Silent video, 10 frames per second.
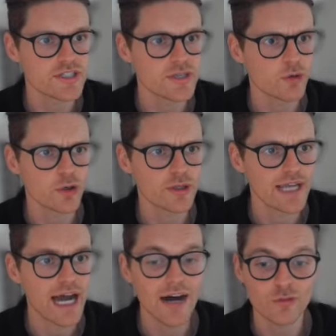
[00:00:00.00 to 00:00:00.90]
And we're only
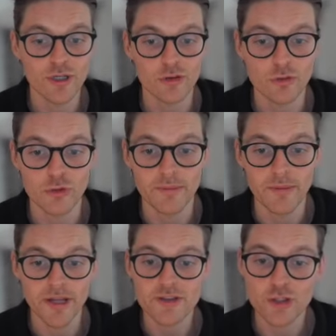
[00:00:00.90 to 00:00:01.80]
halfway through the
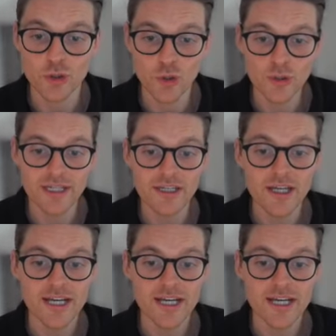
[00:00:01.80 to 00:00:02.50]
month. So looking